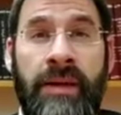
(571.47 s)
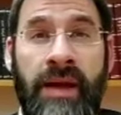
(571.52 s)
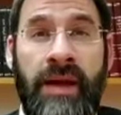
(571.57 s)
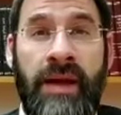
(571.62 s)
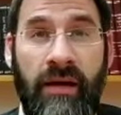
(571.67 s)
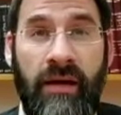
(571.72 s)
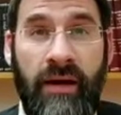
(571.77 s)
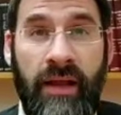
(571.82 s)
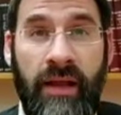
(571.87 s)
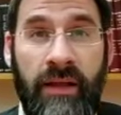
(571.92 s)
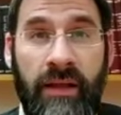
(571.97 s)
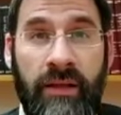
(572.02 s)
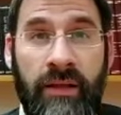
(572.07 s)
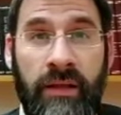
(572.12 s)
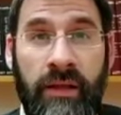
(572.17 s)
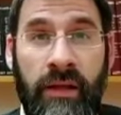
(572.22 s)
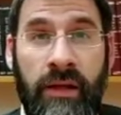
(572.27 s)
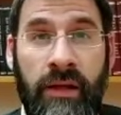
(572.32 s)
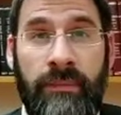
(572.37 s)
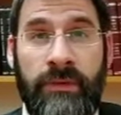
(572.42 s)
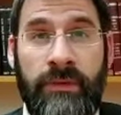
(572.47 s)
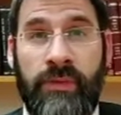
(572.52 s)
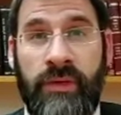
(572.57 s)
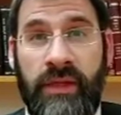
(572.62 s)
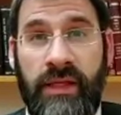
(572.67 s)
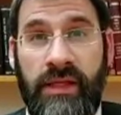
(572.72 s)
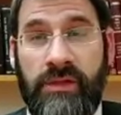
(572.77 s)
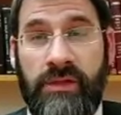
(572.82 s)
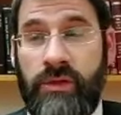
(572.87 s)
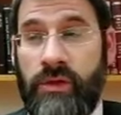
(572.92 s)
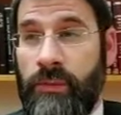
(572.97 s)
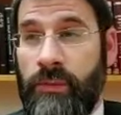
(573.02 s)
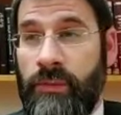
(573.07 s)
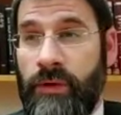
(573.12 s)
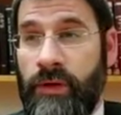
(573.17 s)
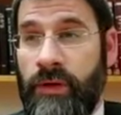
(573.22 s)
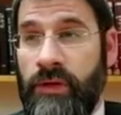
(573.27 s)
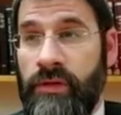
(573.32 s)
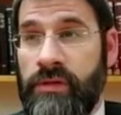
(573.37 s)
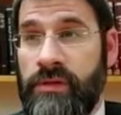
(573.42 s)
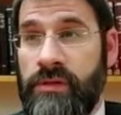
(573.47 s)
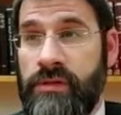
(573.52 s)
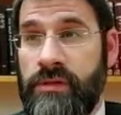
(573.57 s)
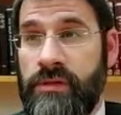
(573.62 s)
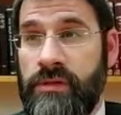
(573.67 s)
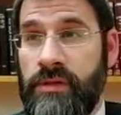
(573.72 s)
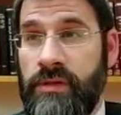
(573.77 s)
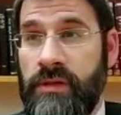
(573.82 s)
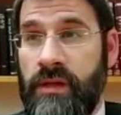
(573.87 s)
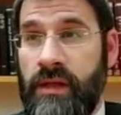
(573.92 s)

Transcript: parallel between these korbanos